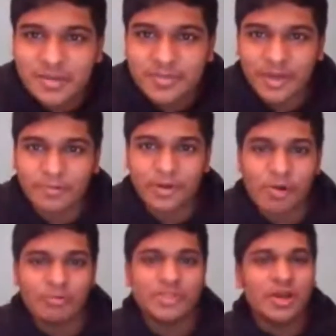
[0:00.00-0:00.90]
But yeah,
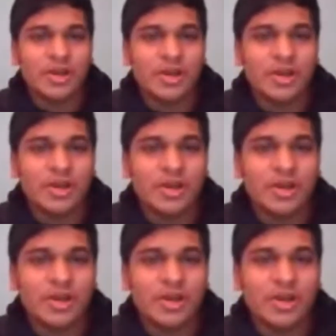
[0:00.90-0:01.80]
we always own the
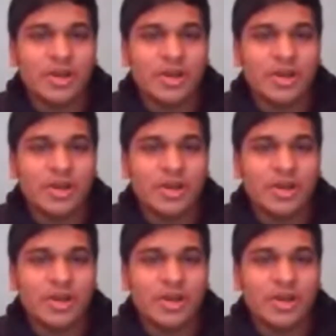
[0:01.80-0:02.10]
Dolphins.